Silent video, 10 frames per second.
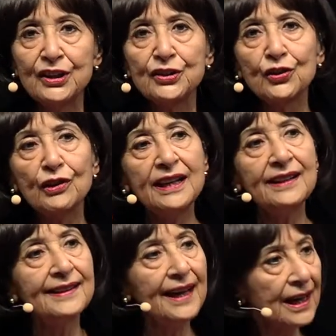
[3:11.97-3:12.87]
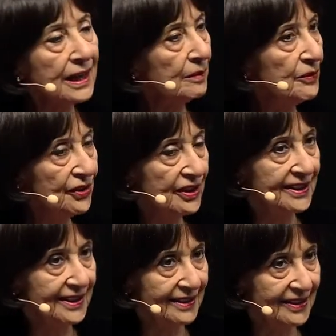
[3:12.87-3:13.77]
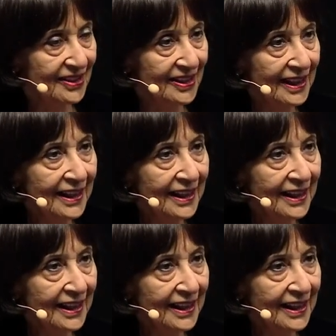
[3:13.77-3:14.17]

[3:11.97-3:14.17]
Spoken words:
So in their communities,